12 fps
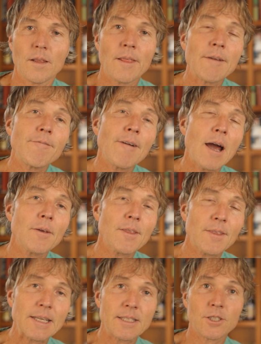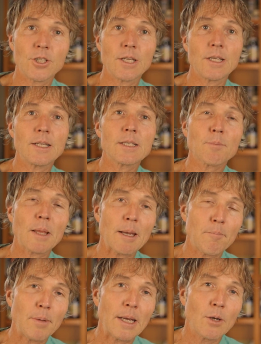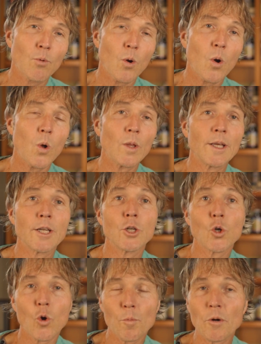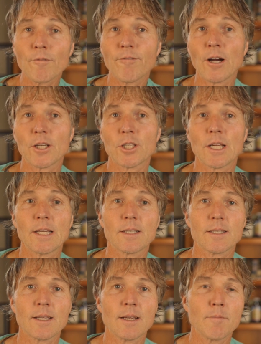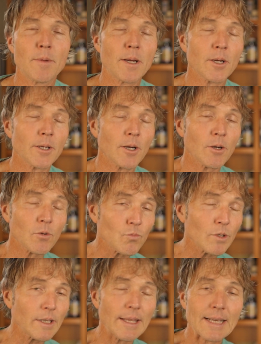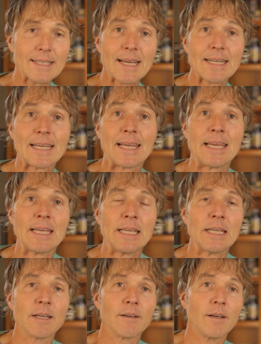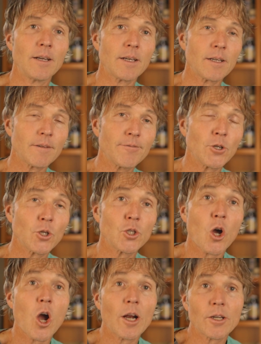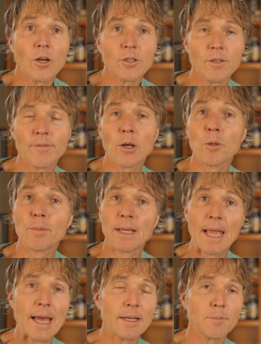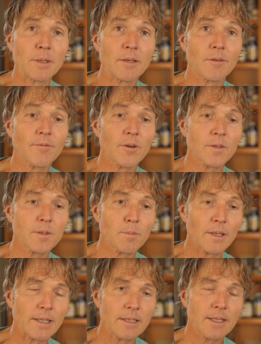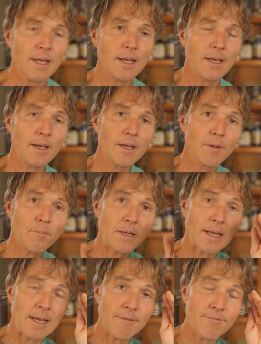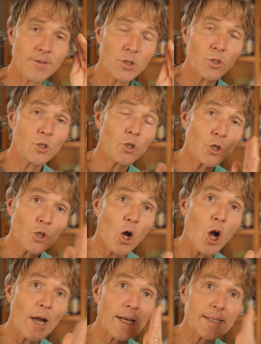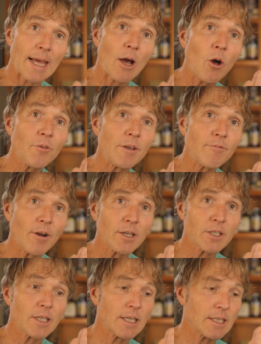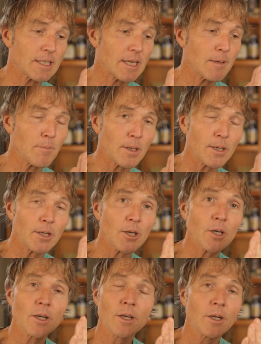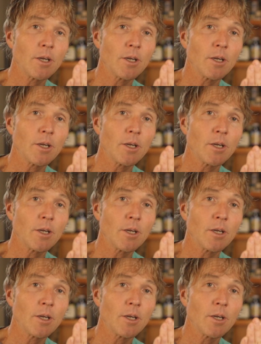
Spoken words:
They've found that these genes play a big role in a normal functioning skin barrier. Really, that's kind of key. For your dog not developing atopy in the first place. I mean, if your dog has a healthy functioning skin barrier,